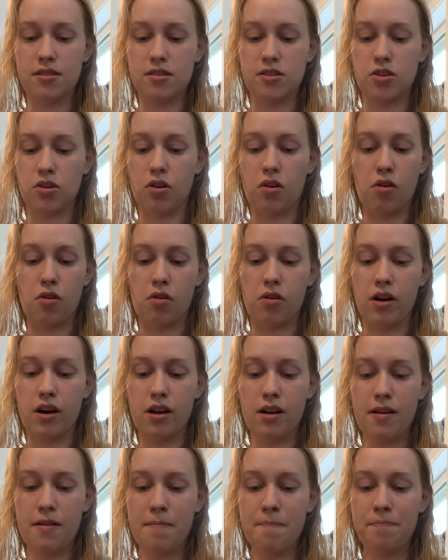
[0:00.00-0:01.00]
So
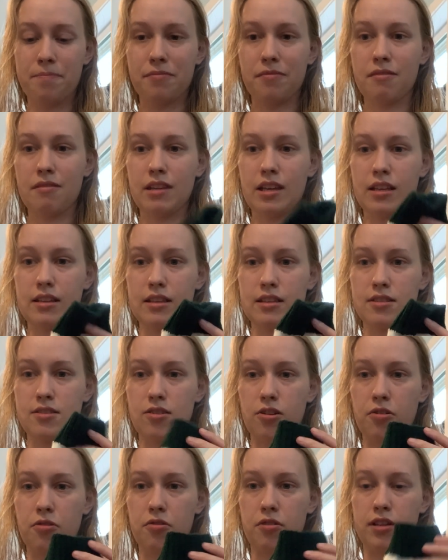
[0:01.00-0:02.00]
this
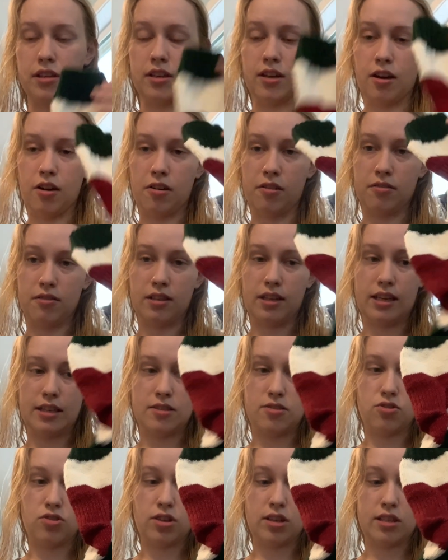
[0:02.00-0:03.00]
dark green yarn is
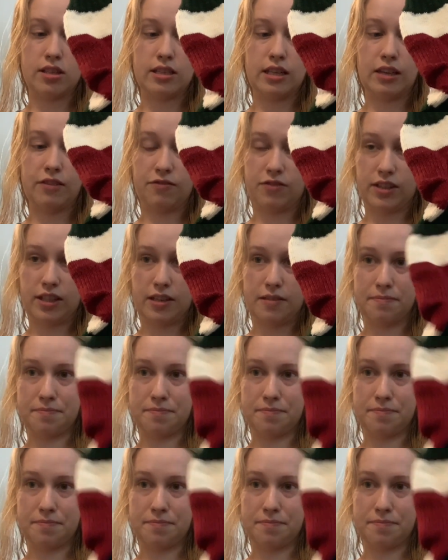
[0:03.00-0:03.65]
just infinite.